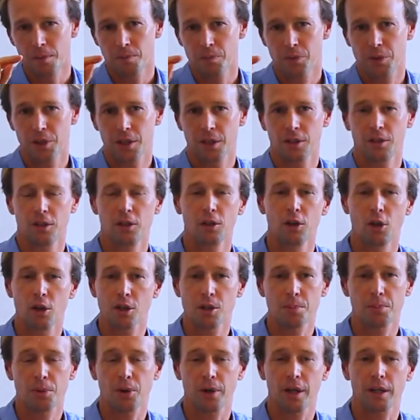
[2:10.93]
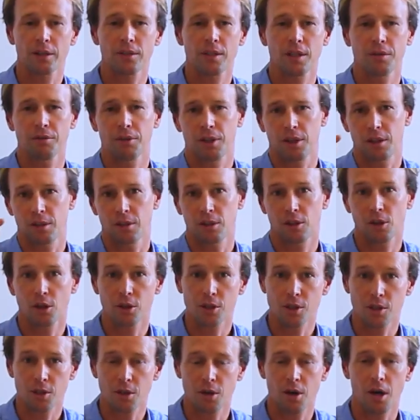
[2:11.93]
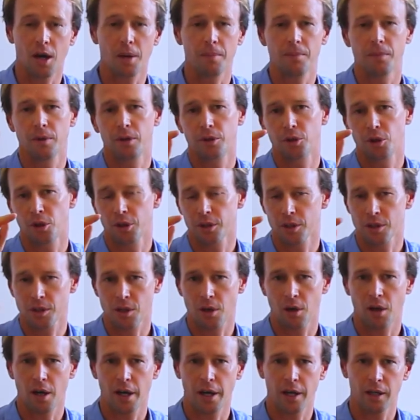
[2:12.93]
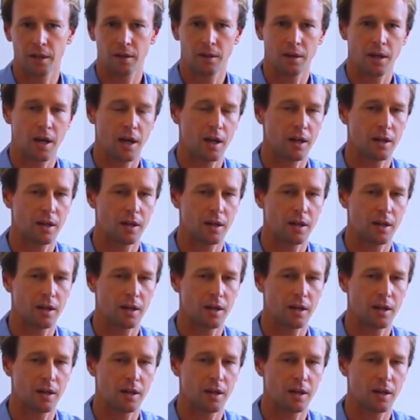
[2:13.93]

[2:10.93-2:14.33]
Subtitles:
that lost productivity, lost time, not as high